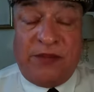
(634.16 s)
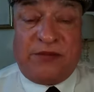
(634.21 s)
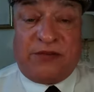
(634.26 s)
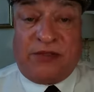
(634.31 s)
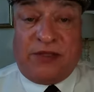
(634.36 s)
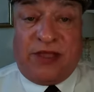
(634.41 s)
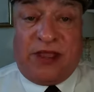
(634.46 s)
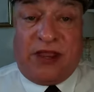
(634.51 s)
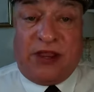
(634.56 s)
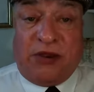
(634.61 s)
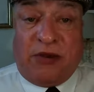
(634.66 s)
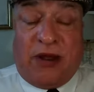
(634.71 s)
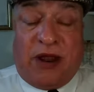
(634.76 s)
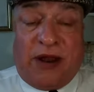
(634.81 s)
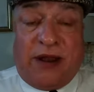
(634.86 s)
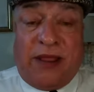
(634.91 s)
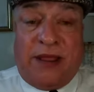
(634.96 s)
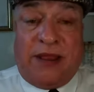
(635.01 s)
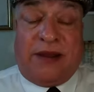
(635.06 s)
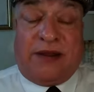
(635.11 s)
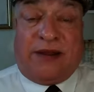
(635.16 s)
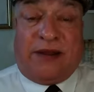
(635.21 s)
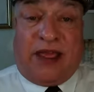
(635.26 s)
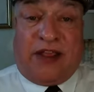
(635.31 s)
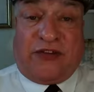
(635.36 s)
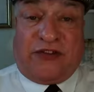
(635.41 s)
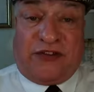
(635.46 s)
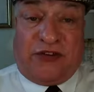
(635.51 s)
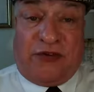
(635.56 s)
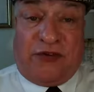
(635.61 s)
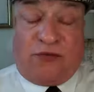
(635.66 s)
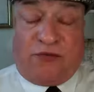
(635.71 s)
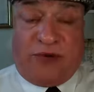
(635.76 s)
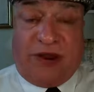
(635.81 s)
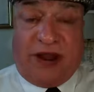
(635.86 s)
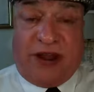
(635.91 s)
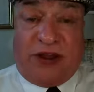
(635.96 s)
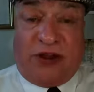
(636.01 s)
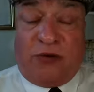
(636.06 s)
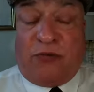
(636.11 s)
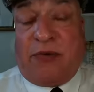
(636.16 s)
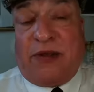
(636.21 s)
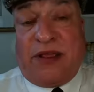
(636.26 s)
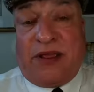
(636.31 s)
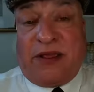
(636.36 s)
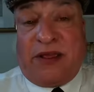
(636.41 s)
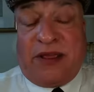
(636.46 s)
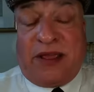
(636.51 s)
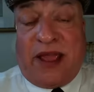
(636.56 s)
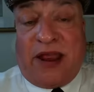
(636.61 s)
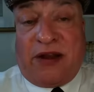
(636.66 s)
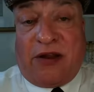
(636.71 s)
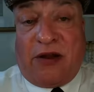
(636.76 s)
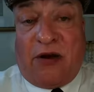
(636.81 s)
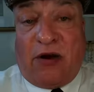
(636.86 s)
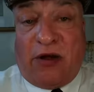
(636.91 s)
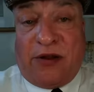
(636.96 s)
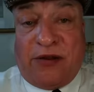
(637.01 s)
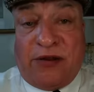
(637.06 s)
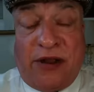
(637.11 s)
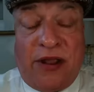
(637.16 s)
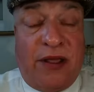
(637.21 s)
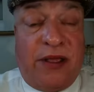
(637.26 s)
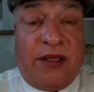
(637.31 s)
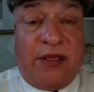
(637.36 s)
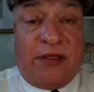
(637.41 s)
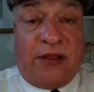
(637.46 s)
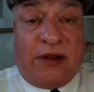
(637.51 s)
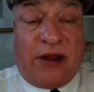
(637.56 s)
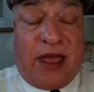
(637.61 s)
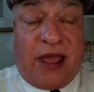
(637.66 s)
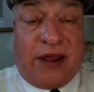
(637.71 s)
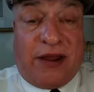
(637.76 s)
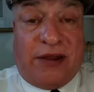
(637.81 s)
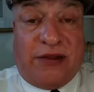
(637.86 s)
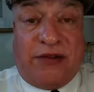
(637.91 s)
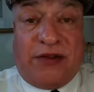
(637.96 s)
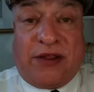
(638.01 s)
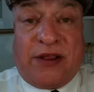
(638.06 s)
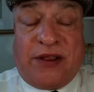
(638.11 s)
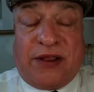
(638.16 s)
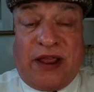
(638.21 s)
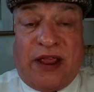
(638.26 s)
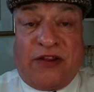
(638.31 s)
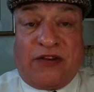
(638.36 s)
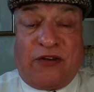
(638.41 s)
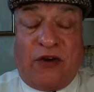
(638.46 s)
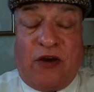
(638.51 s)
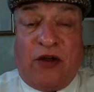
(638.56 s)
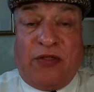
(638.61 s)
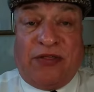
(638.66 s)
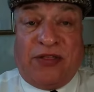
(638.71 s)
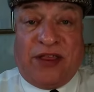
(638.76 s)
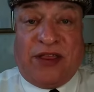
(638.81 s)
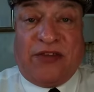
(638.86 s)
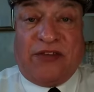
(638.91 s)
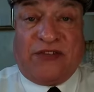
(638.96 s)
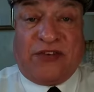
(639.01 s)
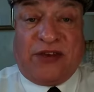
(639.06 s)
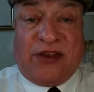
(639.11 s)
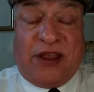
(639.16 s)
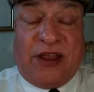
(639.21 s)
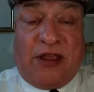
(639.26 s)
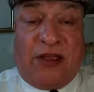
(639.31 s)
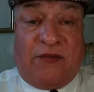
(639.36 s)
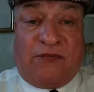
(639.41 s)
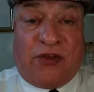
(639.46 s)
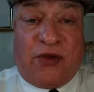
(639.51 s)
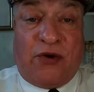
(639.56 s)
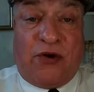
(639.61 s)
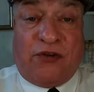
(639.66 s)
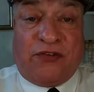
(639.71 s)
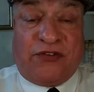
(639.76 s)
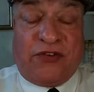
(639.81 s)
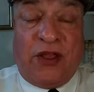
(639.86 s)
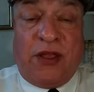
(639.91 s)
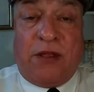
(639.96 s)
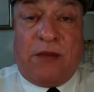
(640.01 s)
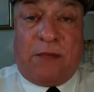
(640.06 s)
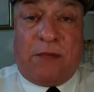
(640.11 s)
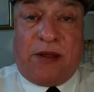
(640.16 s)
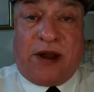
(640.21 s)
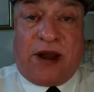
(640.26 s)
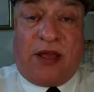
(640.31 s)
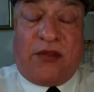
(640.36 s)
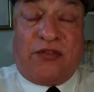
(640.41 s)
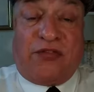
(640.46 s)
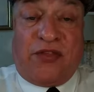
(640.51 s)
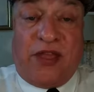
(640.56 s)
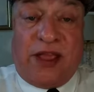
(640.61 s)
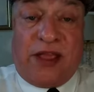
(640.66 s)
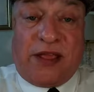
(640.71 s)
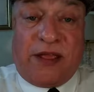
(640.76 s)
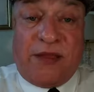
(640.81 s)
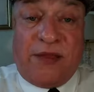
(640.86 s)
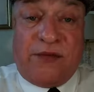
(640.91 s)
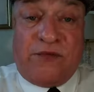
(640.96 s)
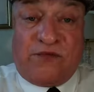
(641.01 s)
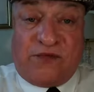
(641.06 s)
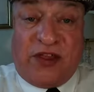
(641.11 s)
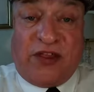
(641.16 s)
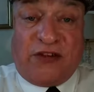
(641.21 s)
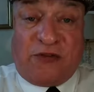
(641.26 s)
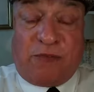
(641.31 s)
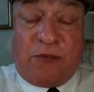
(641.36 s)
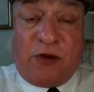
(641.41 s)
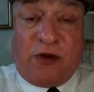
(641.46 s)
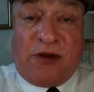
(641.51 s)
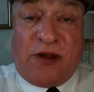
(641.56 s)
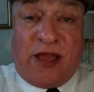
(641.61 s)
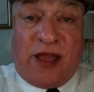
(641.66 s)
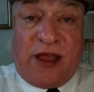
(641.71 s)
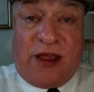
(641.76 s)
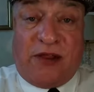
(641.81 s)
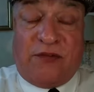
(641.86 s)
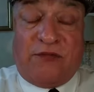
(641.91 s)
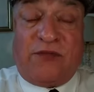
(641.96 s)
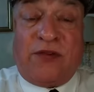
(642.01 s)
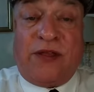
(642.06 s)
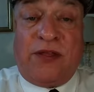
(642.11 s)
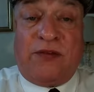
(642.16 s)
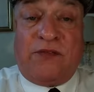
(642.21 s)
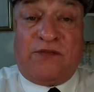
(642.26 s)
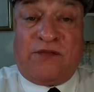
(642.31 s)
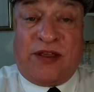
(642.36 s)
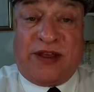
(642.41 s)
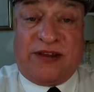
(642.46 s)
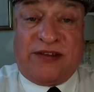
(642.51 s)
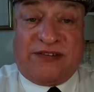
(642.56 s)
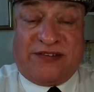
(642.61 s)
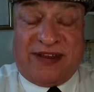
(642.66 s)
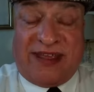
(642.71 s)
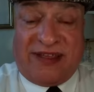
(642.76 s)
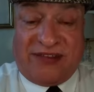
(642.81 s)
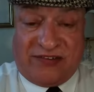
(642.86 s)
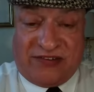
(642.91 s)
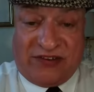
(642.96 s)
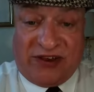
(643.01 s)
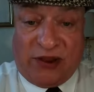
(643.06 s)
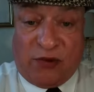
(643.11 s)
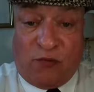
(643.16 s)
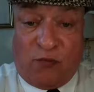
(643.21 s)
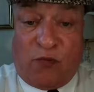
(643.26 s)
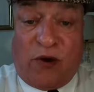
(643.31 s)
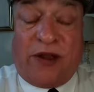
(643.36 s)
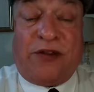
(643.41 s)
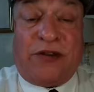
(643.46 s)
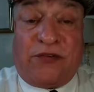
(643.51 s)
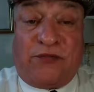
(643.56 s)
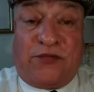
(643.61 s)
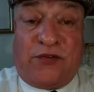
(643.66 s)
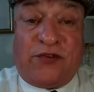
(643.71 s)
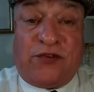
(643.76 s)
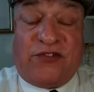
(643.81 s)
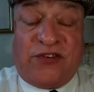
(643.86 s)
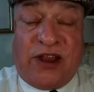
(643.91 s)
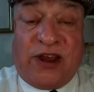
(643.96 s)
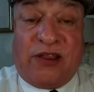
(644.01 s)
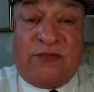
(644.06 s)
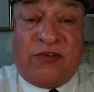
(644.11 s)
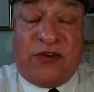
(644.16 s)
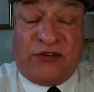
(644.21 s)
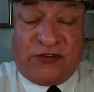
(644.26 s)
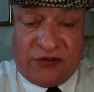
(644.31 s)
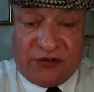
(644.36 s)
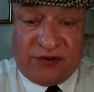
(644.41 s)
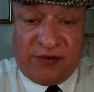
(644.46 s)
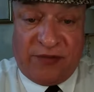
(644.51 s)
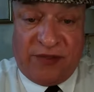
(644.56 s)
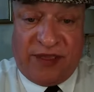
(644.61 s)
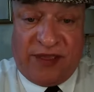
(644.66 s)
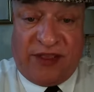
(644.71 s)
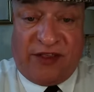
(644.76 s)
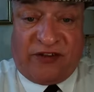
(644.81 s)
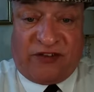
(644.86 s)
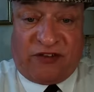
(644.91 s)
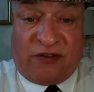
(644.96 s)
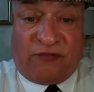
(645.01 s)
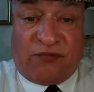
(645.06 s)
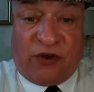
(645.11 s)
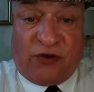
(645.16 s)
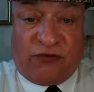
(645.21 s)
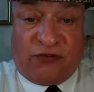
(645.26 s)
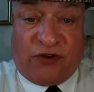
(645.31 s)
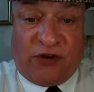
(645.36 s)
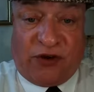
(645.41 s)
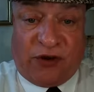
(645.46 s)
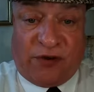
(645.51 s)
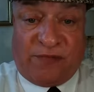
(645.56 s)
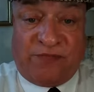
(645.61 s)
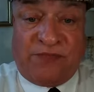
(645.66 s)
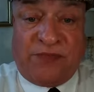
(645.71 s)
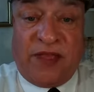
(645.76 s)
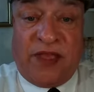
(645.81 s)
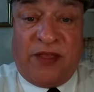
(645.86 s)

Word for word: So there you are, national radio. Well, you can get it online, you can get it on the internet, of course, but I think Facebook Live, fantastic, wonderful television. It's the future.